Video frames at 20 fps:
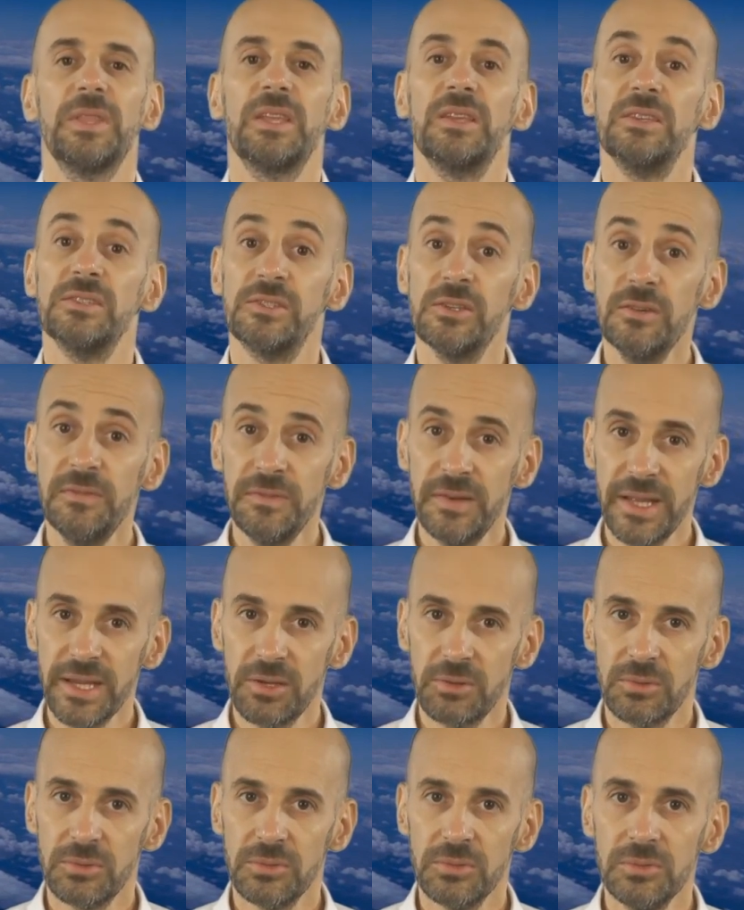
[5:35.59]
the flight
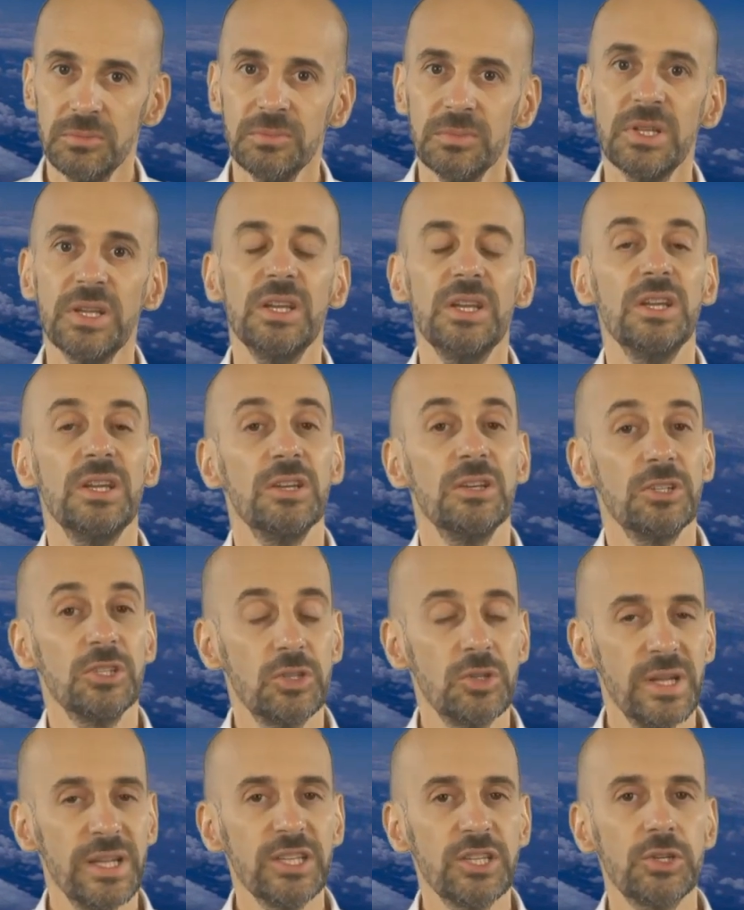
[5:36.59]
crew
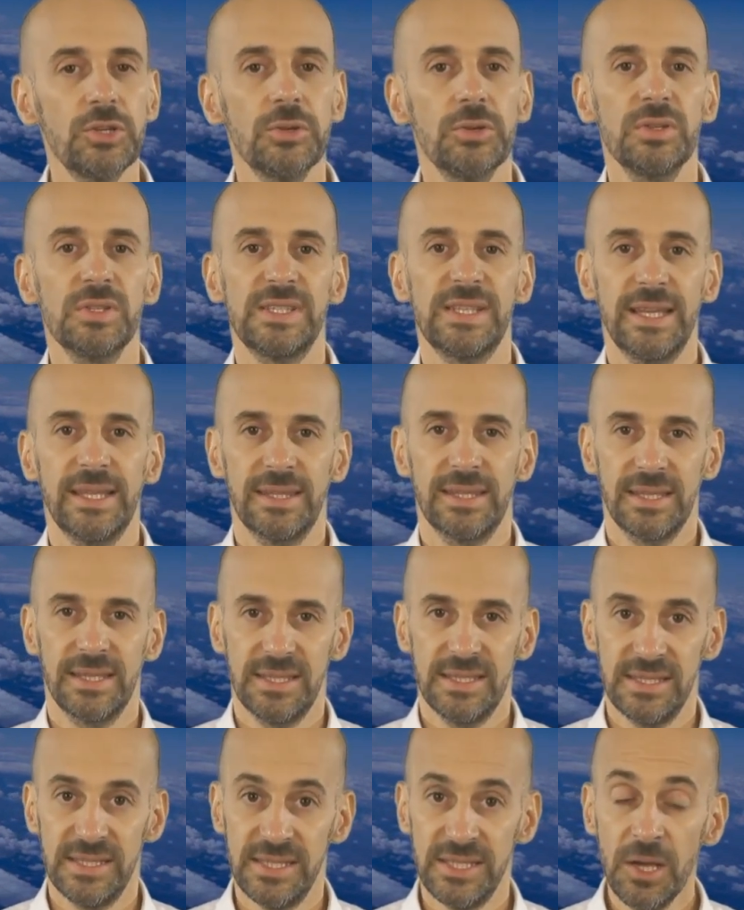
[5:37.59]
should ensure that
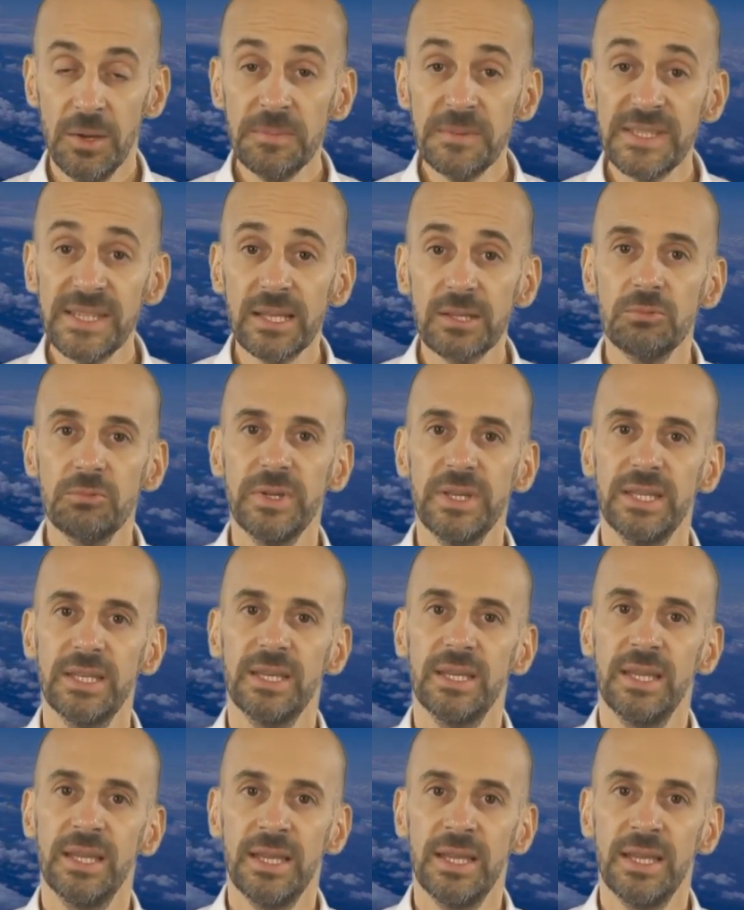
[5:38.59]
the observed wind,